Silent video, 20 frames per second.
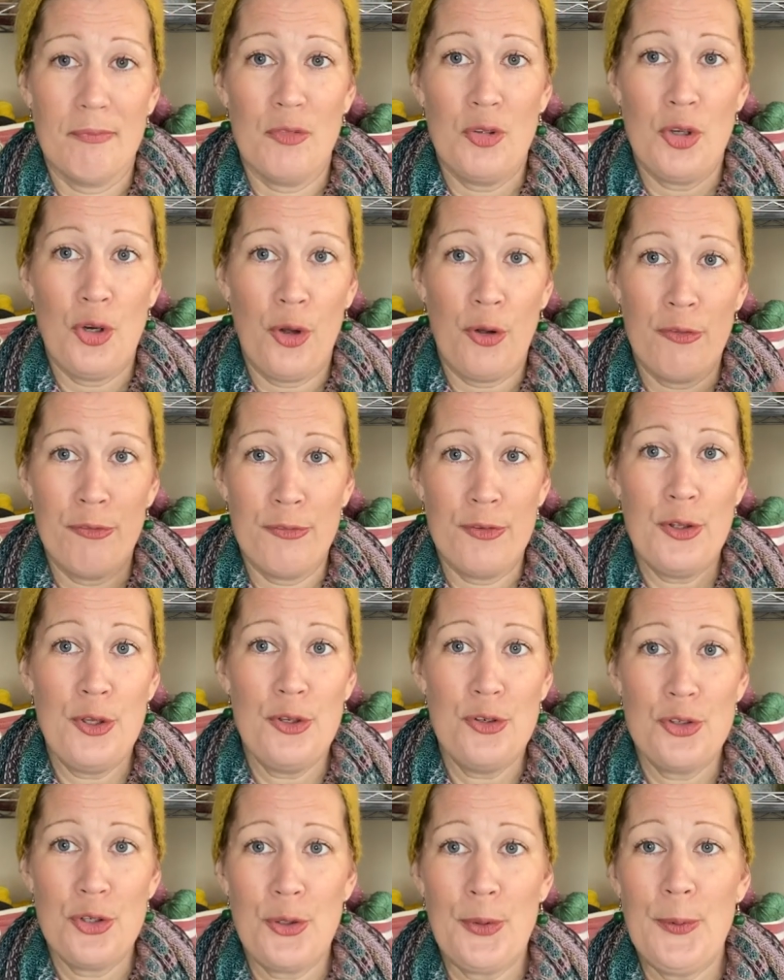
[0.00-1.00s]
you know, for you
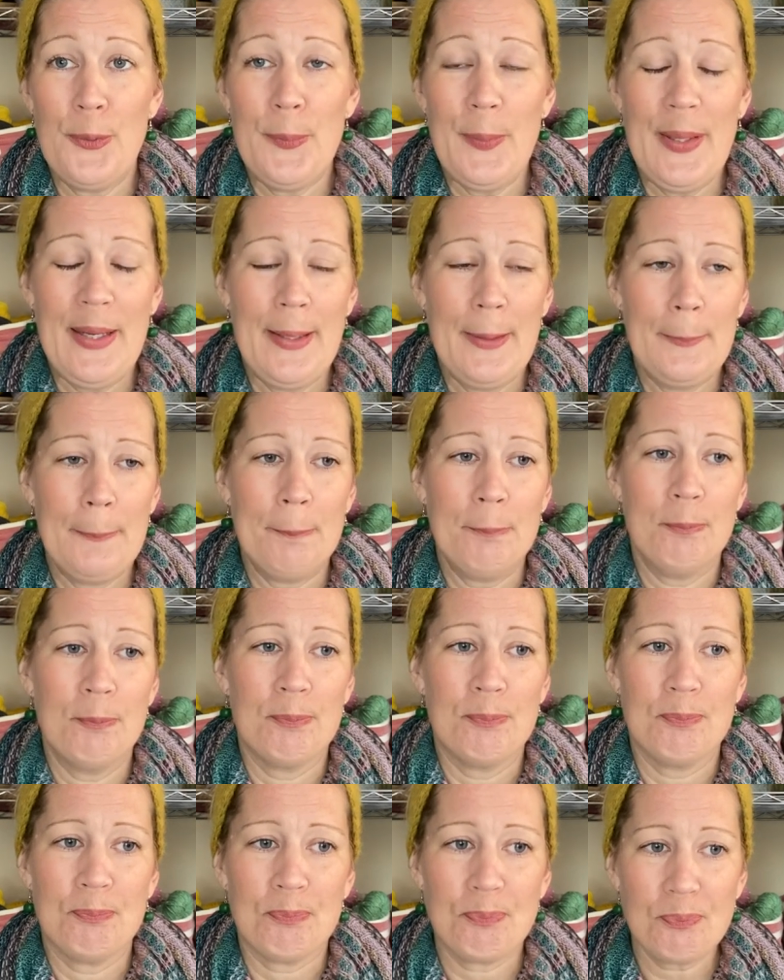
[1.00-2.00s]
to um,
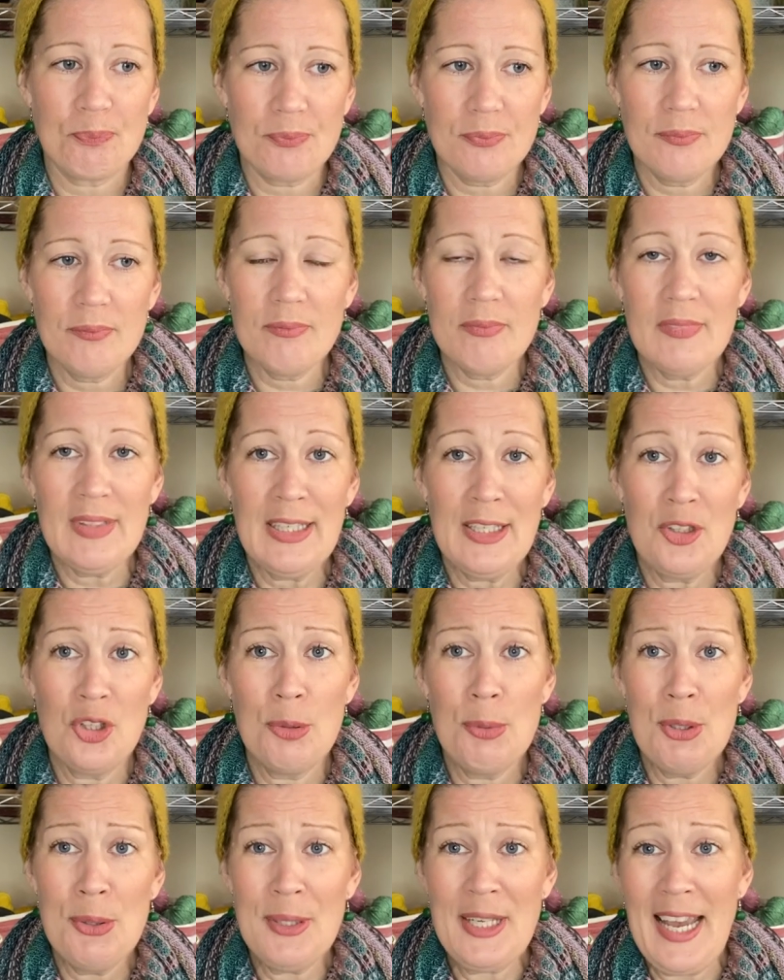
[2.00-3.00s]

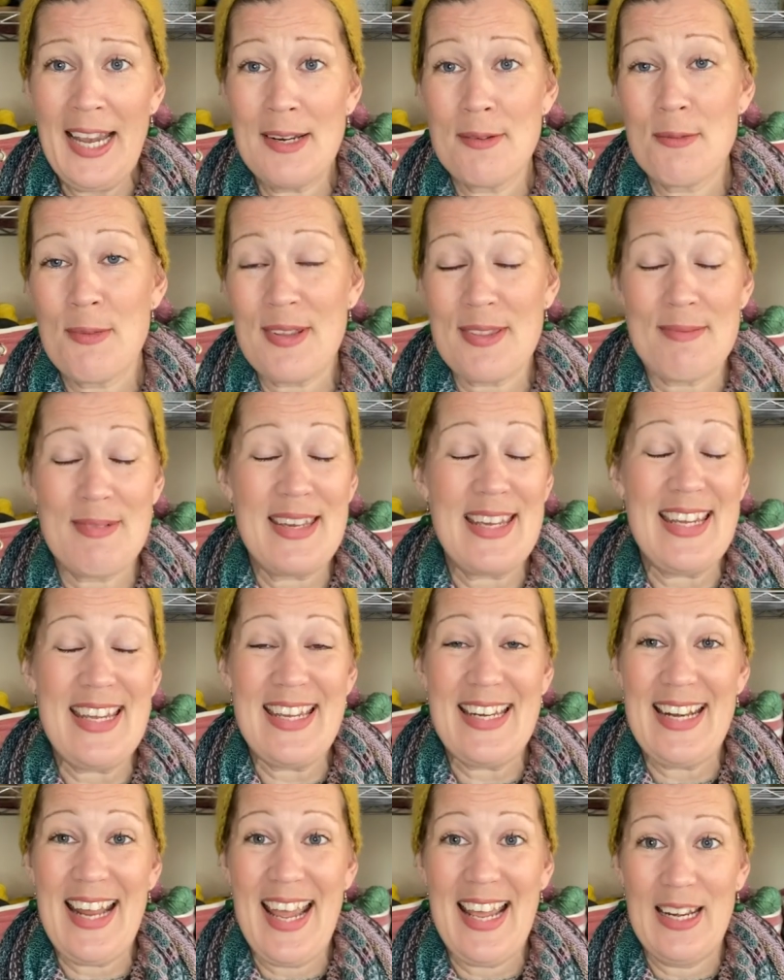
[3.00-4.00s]
communicate with me
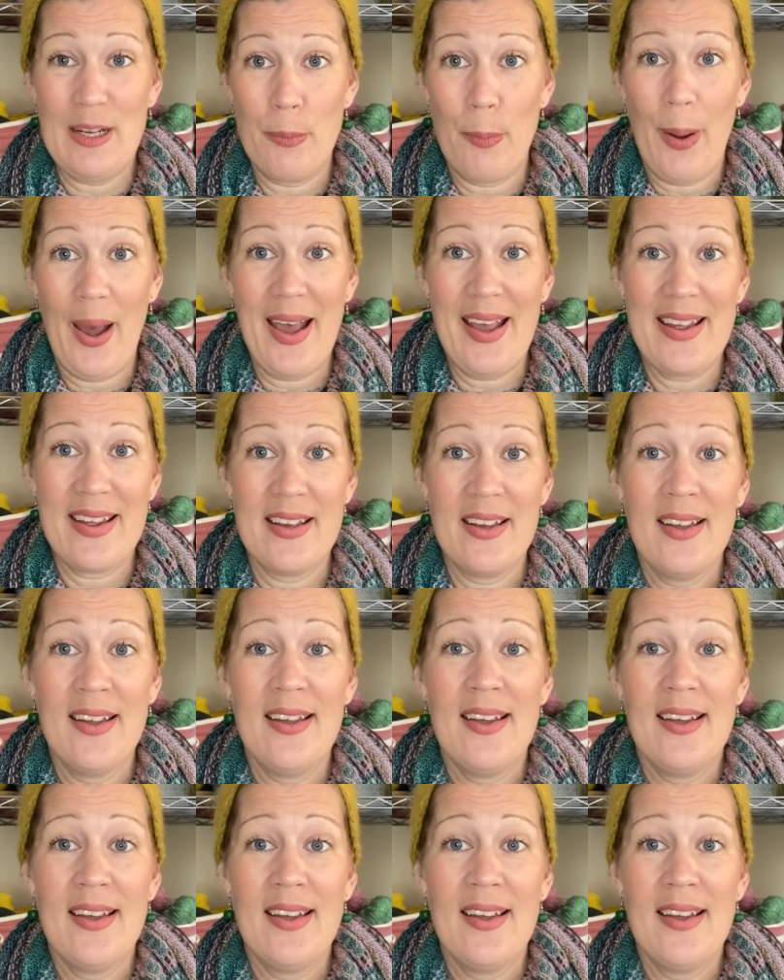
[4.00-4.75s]
in any way.